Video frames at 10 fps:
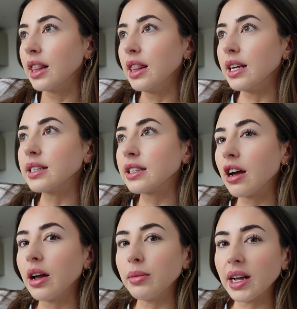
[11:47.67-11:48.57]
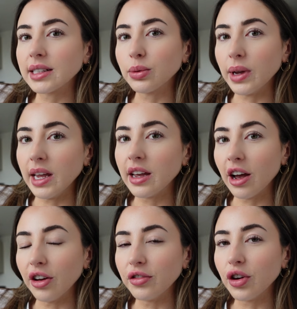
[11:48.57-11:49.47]
This time next week
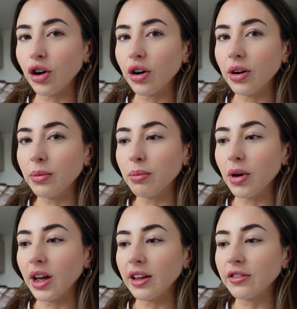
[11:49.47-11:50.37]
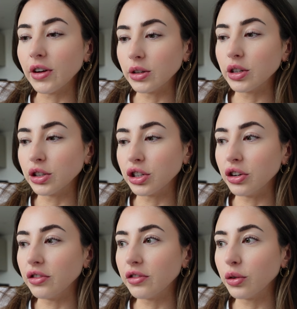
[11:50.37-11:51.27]
I've got my photo
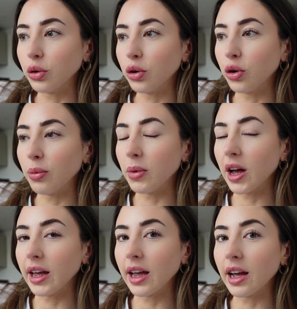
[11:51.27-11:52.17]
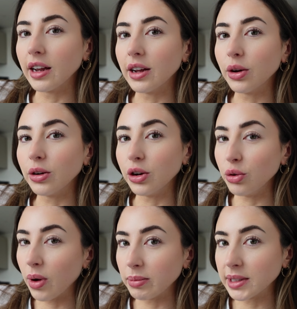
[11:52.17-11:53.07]
shoot for my new
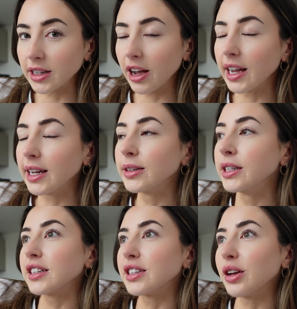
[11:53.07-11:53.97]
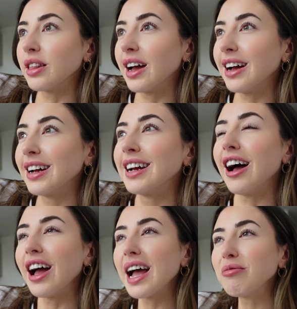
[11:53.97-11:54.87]
website, so that
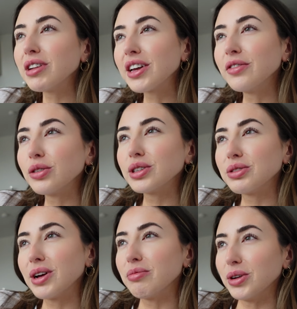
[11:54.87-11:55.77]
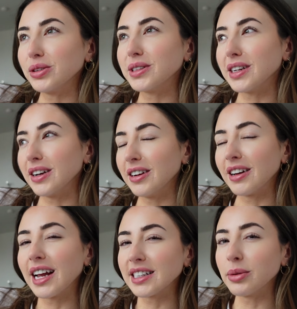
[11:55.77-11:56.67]
I am looking forward to it, but also,
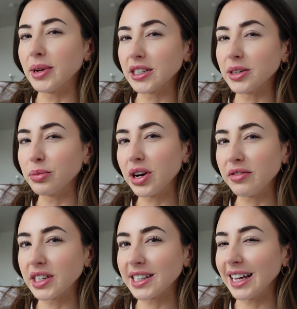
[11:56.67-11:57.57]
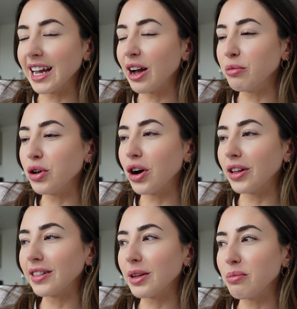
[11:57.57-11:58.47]
like as I mentioned previously, I'm
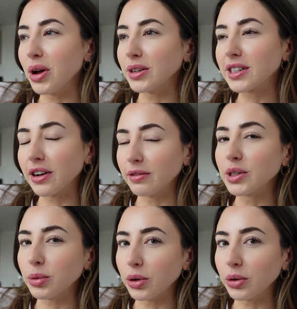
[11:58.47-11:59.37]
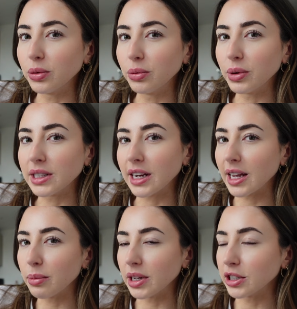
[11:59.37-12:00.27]
not the most comfortable with
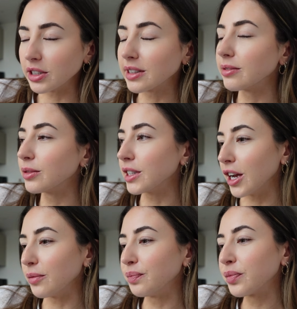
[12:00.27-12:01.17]
taking pictures, so